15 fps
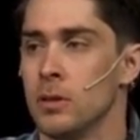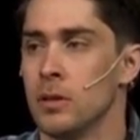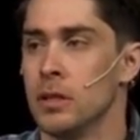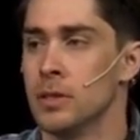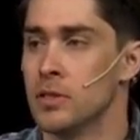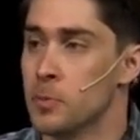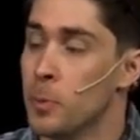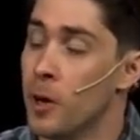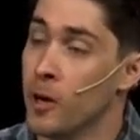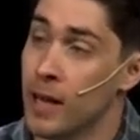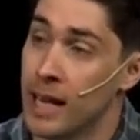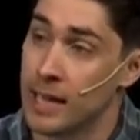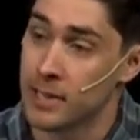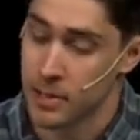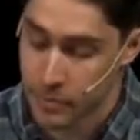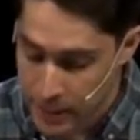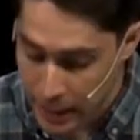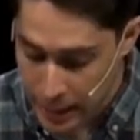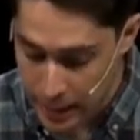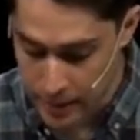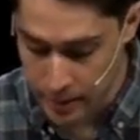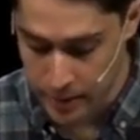and small acts of
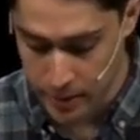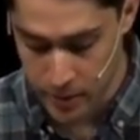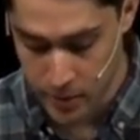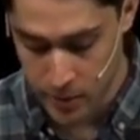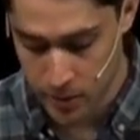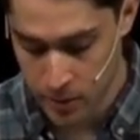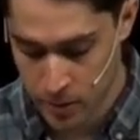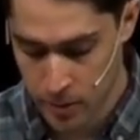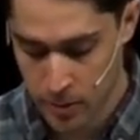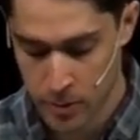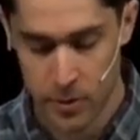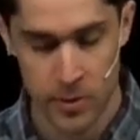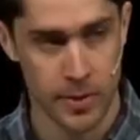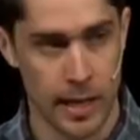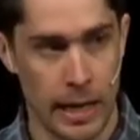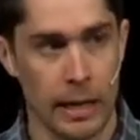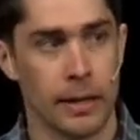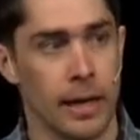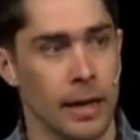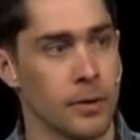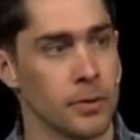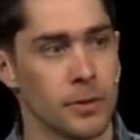kindness stand
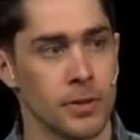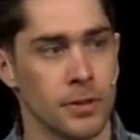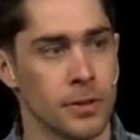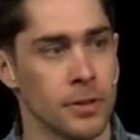out